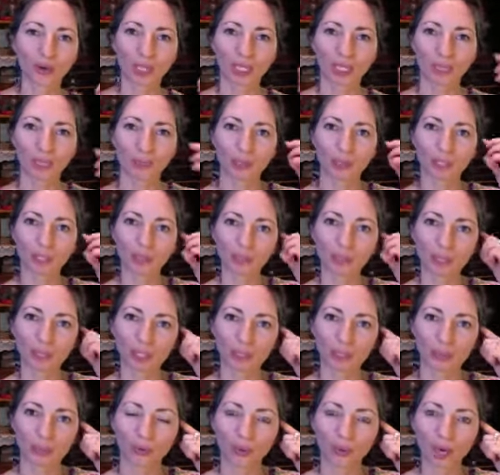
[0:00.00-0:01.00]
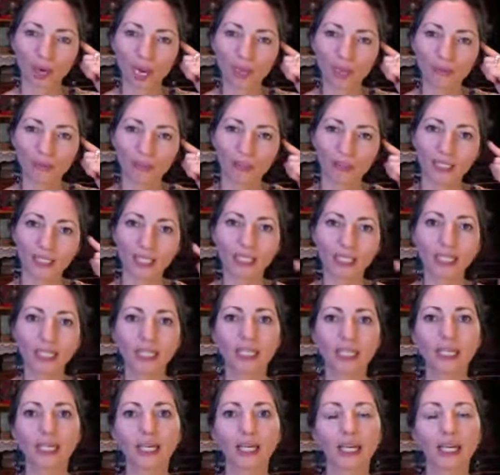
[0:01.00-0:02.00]
in between your left
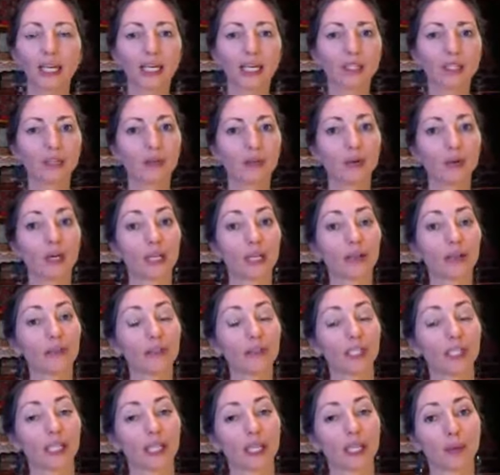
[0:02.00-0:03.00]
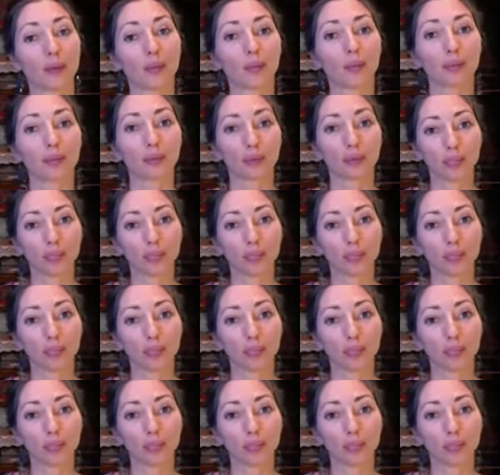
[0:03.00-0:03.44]
ear and your left hip,